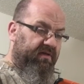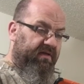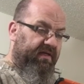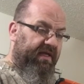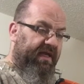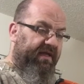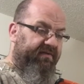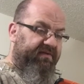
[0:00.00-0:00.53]

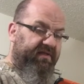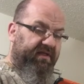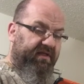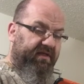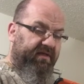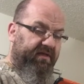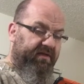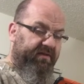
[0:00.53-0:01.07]
at
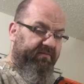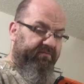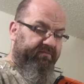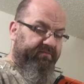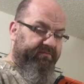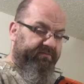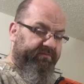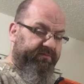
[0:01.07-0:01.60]
the
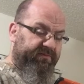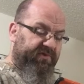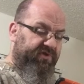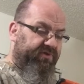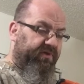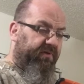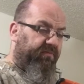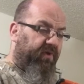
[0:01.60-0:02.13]

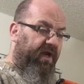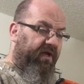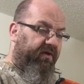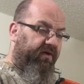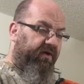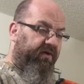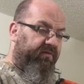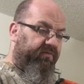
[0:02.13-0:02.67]
trim
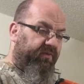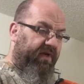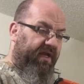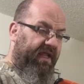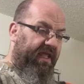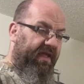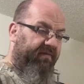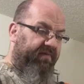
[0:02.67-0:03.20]
router when I
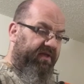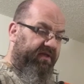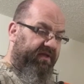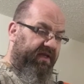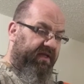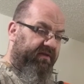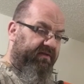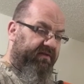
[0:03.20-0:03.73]
have it
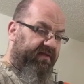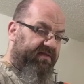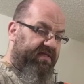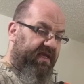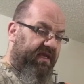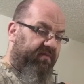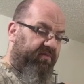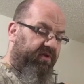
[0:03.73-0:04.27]
in the
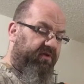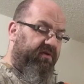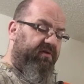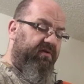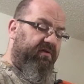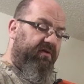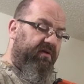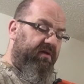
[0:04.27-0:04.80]
table.
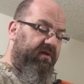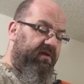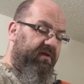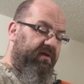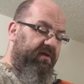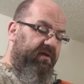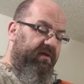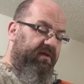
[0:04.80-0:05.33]

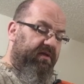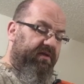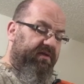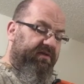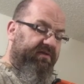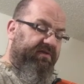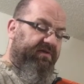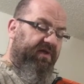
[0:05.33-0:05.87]

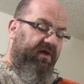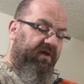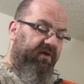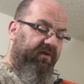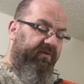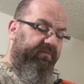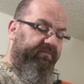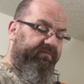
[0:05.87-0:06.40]
So